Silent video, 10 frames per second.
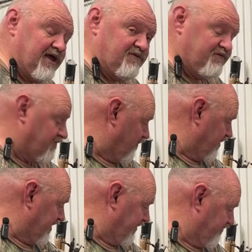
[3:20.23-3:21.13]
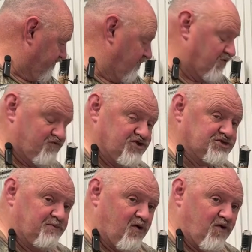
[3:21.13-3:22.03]
down vertically through the
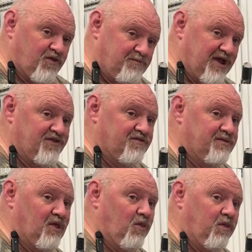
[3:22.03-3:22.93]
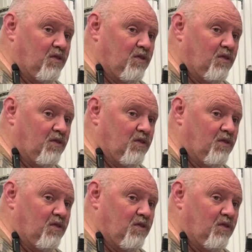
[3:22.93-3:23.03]
rigid part of the bed of the mill.